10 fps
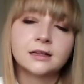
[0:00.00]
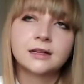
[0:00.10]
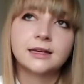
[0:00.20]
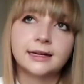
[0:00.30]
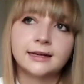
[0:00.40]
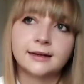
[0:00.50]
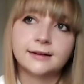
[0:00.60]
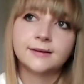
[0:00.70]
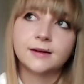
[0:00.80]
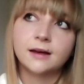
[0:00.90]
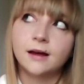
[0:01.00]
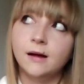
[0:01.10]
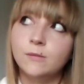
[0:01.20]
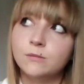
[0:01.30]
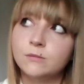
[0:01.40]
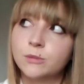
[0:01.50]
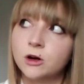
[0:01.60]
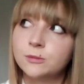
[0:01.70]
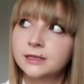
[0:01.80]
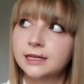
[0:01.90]
yeah,
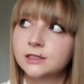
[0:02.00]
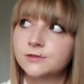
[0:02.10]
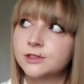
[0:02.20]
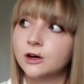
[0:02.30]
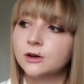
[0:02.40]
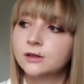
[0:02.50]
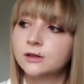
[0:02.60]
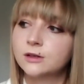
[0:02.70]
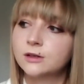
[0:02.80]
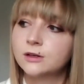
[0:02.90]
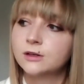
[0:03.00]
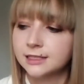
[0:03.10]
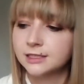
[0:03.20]
probably is photography. Like I said,